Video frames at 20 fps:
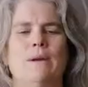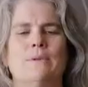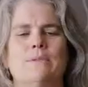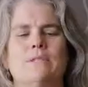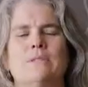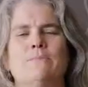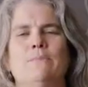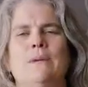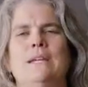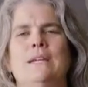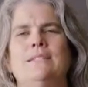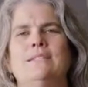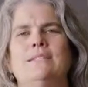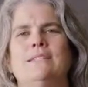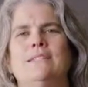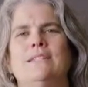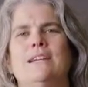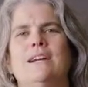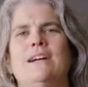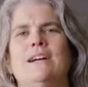about space
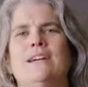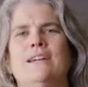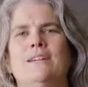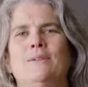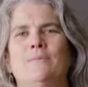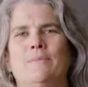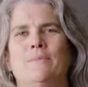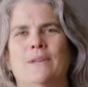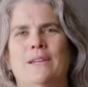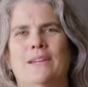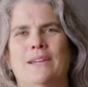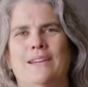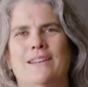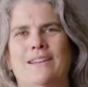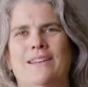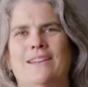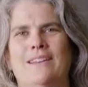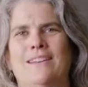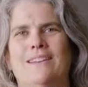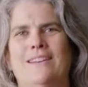and time
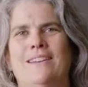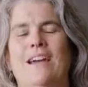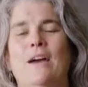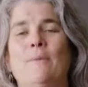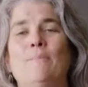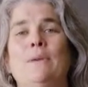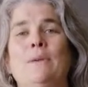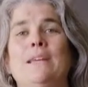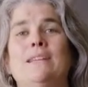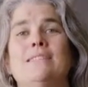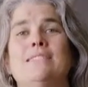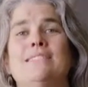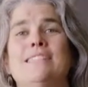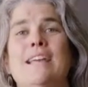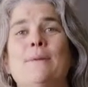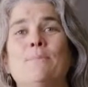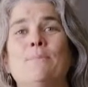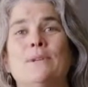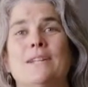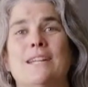not being
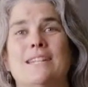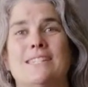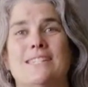separate